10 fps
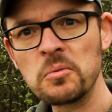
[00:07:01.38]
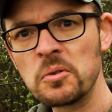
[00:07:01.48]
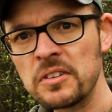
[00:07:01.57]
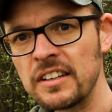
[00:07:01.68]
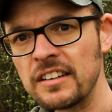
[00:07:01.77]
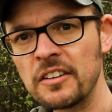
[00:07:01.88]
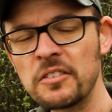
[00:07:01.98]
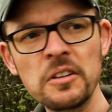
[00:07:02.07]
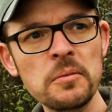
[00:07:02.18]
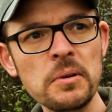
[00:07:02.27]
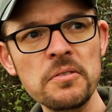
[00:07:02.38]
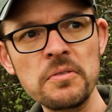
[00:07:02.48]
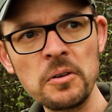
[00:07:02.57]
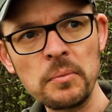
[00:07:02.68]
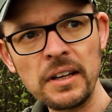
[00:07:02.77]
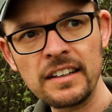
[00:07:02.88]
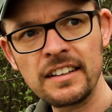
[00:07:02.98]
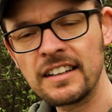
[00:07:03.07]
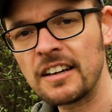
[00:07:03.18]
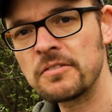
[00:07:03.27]
walked in and I was doing a bit of filming, and
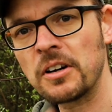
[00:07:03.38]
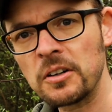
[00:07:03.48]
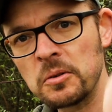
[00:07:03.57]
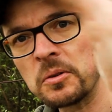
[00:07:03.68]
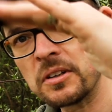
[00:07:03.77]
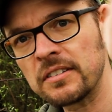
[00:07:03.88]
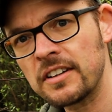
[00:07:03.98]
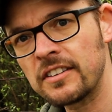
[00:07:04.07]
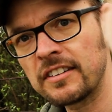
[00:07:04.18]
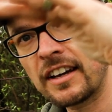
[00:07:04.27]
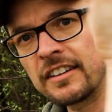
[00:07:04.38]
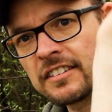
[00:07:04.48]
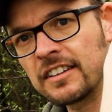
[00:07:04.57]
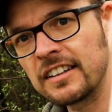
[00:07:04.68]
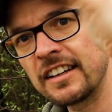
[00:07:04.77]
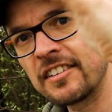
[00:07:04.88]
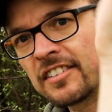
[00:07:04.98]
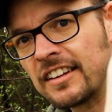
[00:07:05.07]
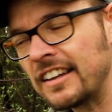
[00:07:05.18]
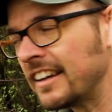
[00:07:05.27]
in that far corner there's a tail doing
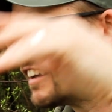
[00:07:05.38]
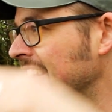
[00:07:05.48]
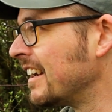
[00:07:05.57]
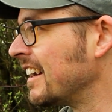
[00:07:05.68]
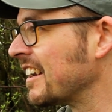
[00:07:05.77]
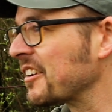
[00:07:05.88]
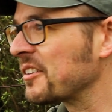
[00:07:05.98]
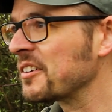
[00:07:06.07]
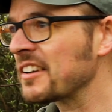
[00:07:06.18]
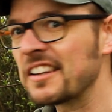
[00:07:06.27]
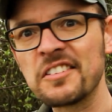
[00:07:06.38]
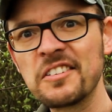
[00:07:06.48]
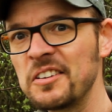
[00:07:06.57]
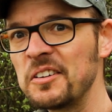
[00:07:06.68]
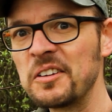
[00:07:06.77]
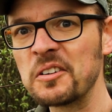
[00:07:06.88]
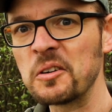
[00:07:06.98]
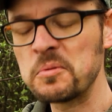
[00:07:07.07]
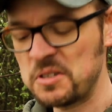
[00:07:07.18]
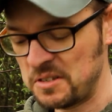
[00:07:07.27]
this. I thought that's too good an
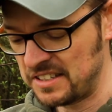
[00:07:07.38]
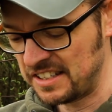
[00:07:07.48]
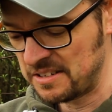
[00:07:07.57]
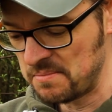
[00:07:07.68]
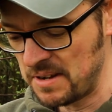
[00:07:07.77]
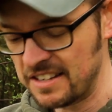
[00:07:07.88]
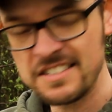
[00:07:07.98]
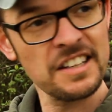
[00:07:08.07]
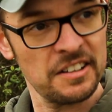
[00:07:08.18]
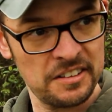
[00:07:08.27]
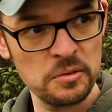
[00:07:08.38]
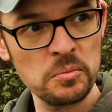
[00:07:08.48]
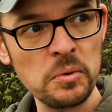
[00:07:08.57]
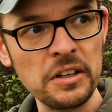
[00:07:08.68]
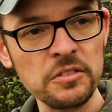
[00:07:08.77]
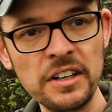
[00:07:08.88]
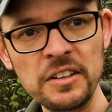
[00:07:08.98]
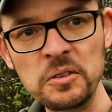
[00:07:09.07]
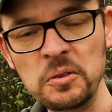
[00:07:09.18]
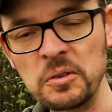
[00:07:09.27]
opportunity to miss, so I wheeled around
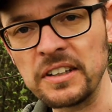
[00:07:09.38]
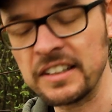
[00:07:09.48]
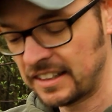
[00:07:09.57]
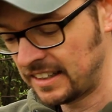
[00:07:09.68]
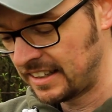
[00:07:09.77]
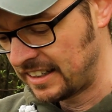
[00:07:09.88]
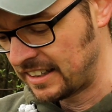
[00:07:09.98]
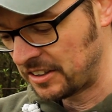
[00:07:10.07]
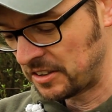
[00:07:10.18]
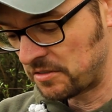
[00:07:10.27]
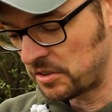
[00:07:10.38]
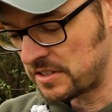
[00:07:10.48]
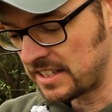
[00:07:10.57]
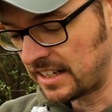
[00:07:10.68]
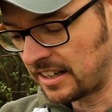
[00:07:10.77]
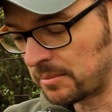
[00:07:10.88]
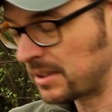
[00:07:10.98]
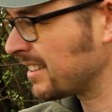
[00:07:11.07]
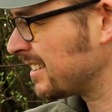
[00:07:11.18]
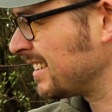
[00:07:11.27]
the corner, got the rod set up,
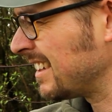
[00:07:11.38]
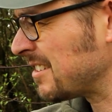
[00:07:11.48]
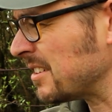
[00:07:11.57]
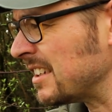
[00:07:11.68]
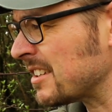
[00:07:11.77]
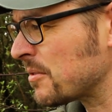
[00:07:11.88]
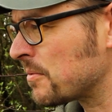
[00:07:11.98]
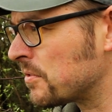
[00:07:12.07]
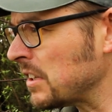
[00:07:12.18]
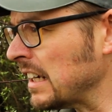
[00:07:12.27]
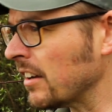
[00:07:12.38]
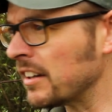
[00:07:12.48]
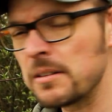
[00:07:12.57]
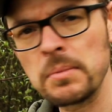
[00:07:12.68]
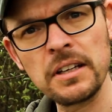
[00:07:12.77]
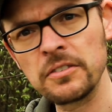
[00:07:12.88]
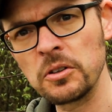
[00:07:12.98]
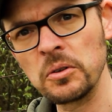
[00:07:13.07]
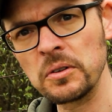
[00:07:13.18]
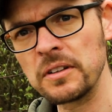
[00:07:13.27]
and I literally just free lined a bit of
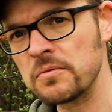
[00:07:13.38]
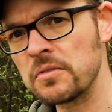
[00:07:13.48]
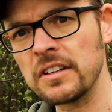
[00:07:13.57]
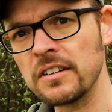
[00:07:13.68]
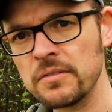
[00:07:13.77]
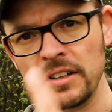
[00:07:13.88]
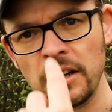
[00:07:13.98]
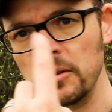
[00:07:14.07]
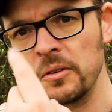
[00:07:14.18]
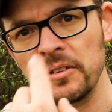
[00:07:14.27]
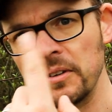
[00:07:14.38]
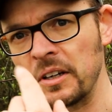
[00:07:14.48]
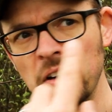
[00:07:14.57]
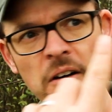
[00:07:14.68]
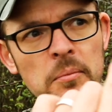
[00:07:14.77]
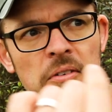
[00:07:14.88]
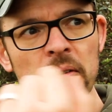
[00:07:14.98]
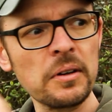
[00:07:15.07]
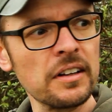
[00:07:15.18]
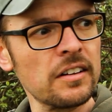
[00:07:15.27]
corn in front of the nose of a carp as
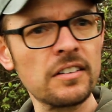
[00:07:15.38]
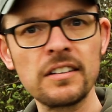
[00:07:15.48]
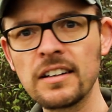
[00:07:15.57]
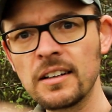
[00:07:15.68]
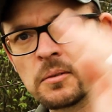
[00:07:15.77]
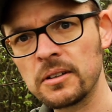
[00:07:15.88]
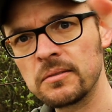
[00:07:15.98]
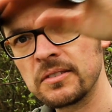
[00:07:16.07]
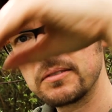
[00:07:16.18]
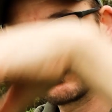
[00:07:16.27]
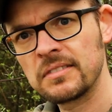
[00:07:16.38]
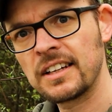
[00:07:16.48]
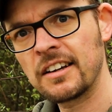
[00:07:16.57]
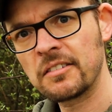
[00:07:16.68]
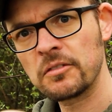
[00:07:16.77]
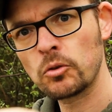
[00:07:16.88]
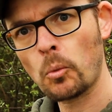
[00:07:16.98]
it went along, and it went down